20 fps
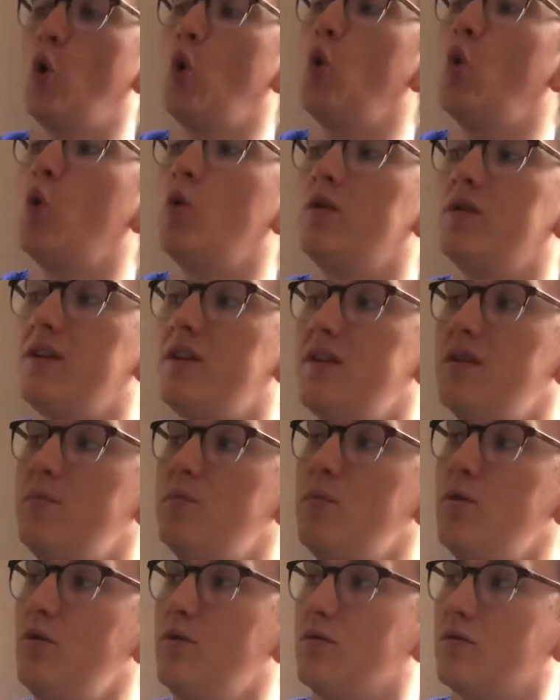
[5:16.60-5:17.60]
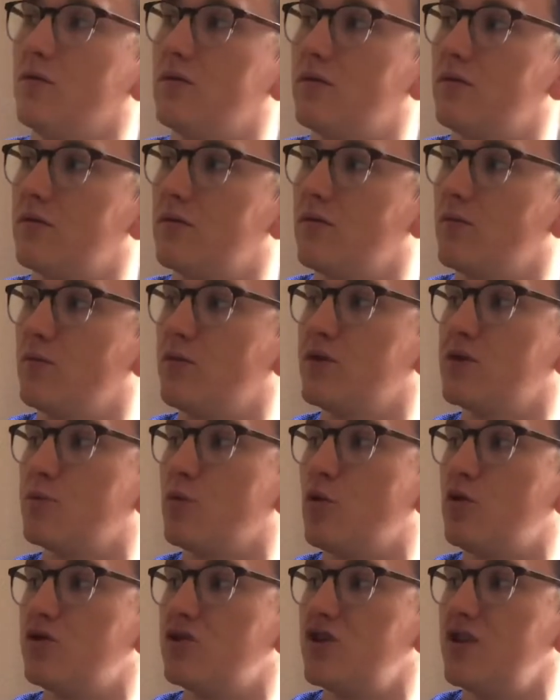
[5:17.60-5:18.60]
Only the moon was
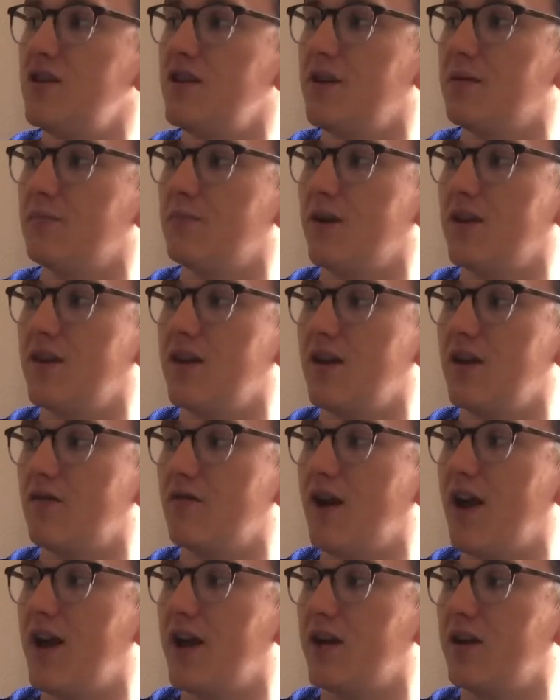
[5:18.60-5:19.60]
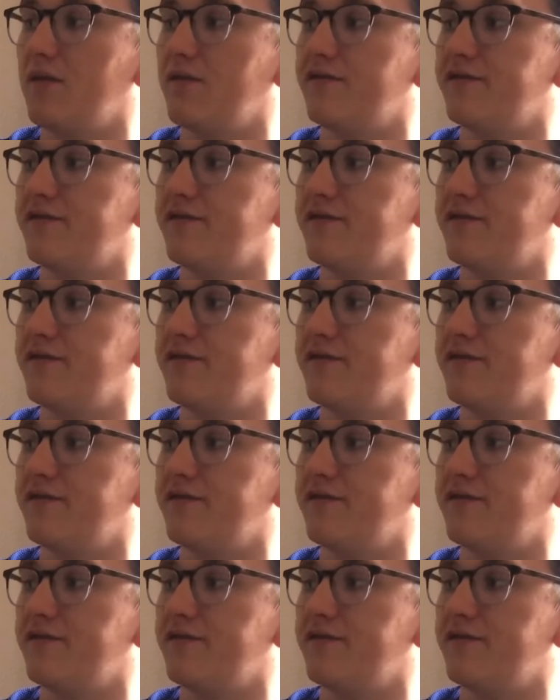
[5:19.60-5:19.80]
watching them when they arrived.